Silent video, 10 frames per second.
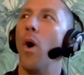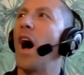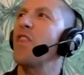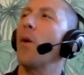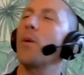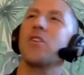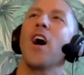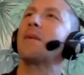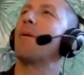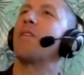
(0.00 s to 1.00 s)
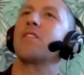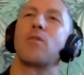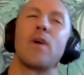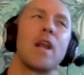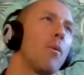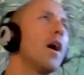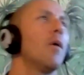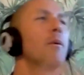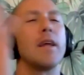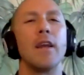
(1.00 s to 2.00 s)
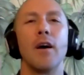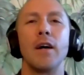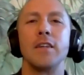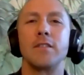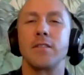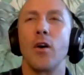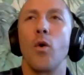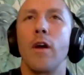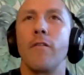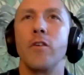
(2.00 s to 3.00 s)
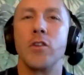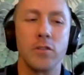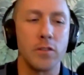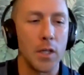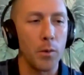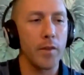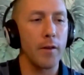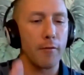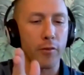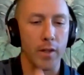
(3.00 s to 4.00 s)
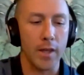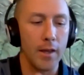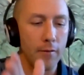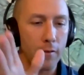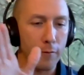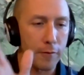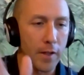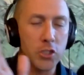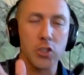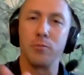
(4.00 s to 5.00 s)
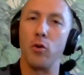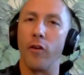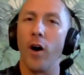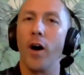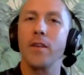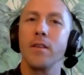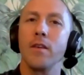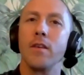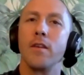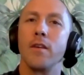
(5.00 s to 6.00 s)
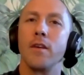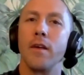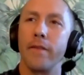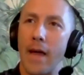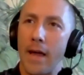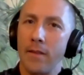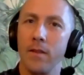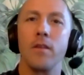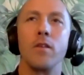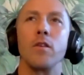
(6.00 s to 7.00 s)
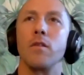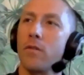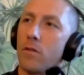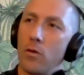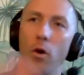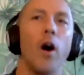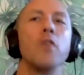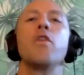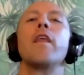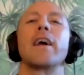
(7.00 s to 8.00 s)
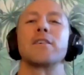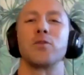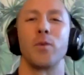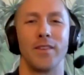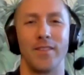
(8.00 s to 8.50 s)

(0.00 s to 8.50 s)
Well, I thought we talked about this already. Well, so if you just deal with it, forgive, flush, move on, then you on to the next one.